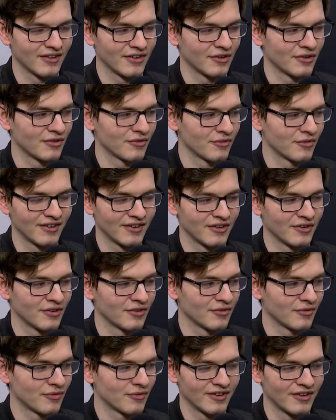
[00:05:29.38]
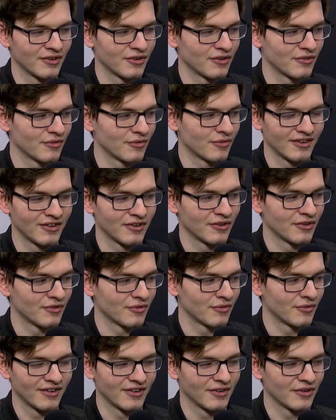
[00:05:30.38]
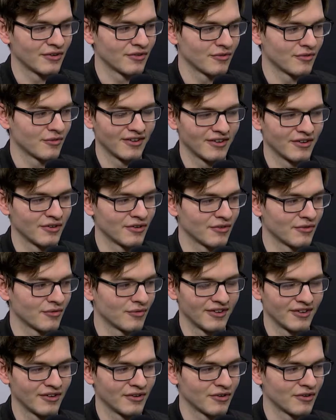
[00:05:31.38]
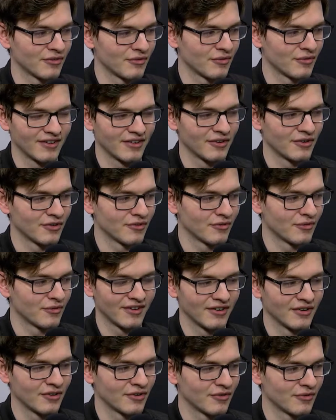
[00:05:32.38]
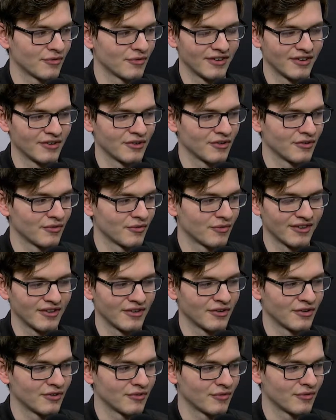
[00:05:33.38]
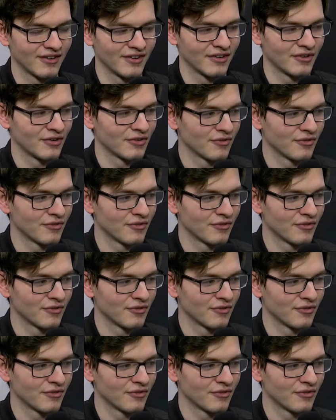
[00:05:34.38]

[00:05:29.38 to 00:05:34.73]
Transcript: nerve nerve nerve nerve nerve nerve nerve nerve nerve nerve nerve